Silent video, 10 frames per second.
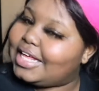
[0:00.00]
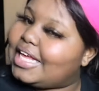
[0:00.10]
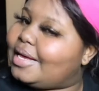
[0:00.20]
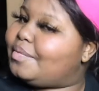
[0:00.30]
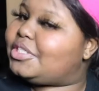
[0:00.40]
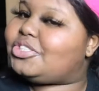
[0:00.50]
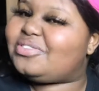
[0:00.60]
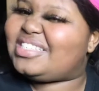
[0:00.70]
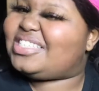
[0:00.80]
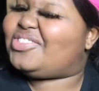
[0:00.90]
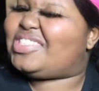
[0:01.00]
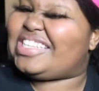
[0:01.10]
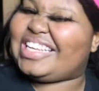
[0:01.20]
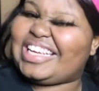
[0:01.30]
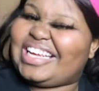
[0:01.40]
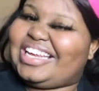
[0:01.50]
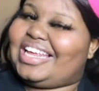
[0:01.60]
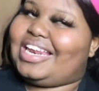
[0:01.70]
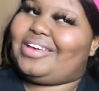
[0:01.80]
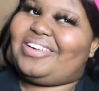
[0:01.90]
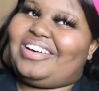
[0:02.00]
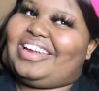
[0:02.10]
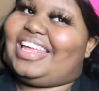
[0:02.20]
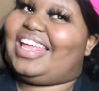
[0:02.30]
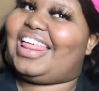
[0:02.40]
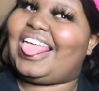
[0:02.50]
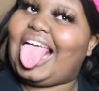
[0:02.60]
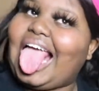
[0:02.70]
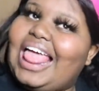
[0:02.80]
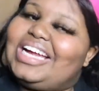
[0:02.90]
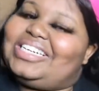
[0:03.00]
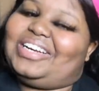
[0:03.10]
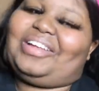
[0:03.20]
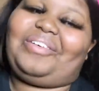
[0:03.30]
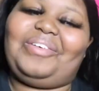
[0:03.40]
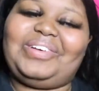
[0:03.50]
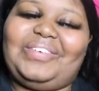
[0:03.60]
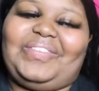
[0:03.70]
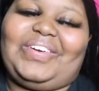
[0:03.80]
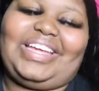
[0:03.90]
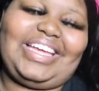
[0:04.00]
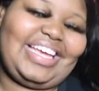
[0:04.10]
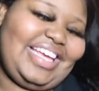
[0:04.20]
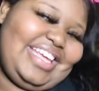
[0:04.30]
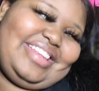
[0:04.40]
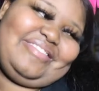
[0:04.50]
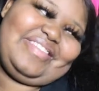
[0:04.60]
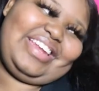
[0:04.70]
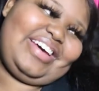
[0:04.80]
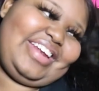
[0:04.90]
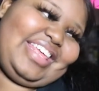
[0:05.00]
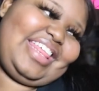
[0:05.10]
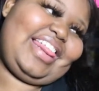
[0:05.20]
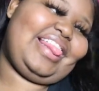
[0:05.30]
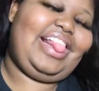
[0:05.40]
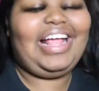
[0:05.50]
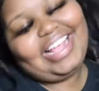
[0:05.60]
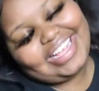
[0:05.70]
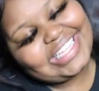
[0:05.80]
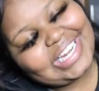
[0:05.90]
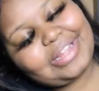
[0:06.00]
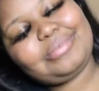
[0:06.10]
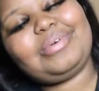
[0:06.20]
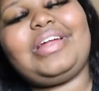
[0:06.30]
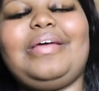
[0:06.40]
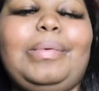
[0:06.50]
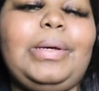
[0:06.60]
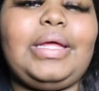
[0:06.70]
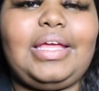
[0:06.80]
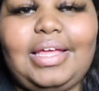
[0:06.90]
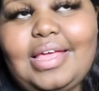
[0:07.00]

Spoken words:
keep it juicy, juicy. I hit it on it. You hit it booty booty. You hit it on it. Booty booty.